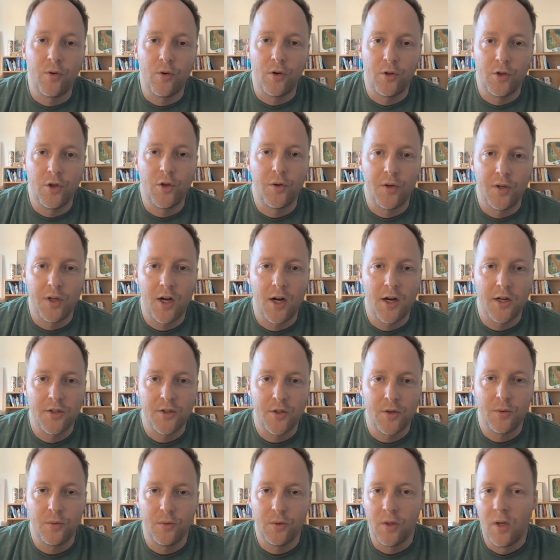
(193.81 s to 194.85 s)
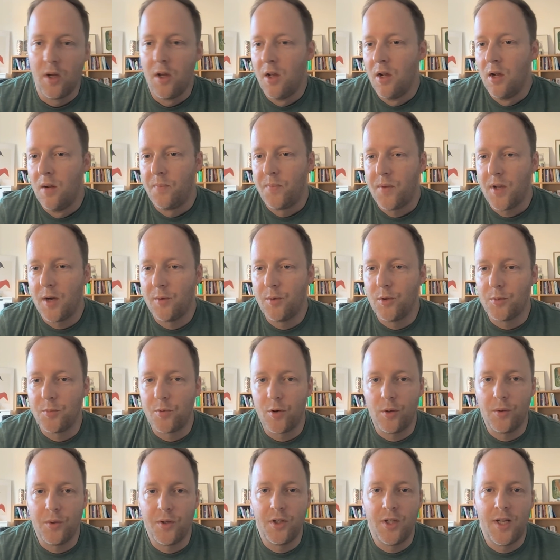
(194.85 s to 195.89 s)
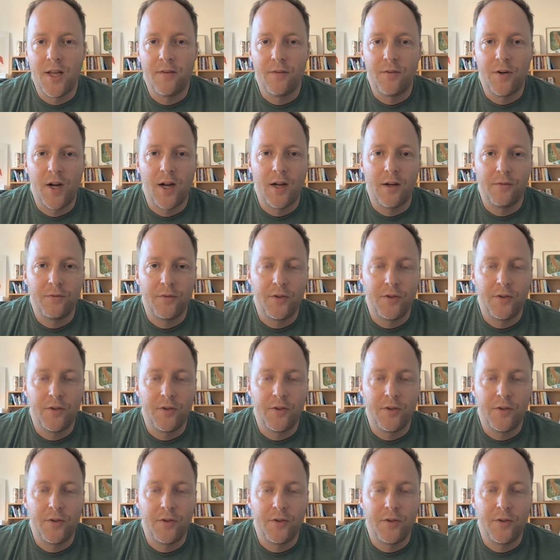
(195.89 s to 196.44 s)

during high school, I would probably never have